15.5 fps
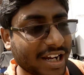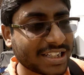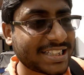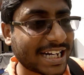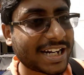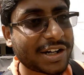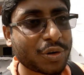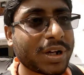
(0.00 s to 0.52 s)
a
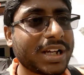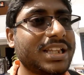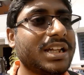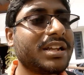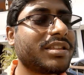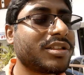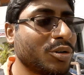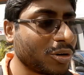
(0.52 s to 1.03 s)
chat
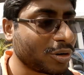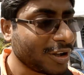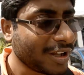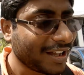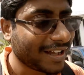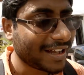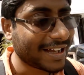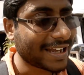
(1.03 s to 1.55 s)
together. So
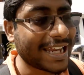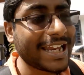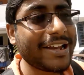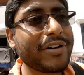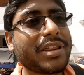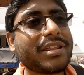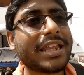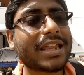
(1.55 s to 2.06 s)
he
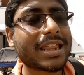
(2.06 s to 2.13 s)
was